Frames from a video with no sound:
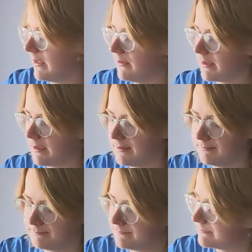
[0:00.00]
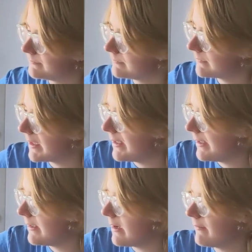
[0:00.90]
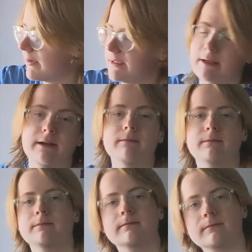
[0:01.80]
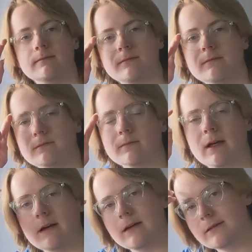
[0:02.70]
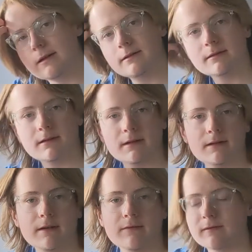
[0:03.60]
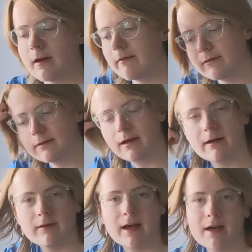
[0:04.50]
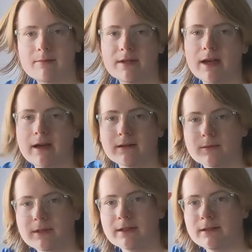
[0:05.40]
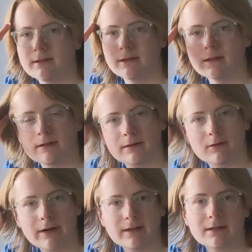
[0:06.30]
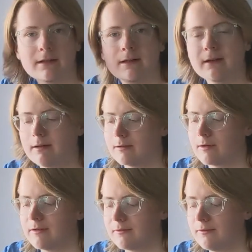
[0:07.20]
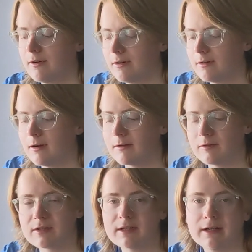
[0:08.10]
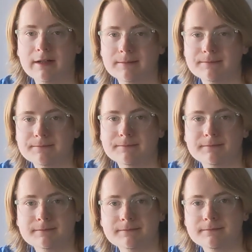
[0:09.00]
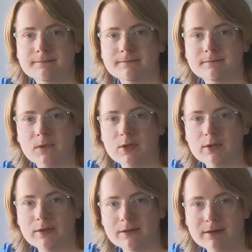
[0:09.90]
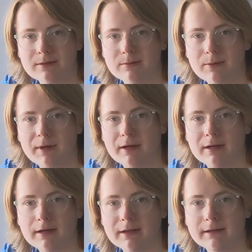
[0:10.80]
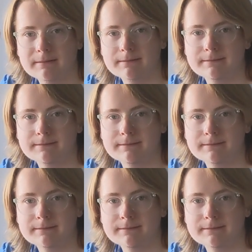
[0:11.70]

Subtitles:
Okay, have a great time. Stay safe. Have a happy Halloween and a great fall harvest time. Toodles. Bye bye.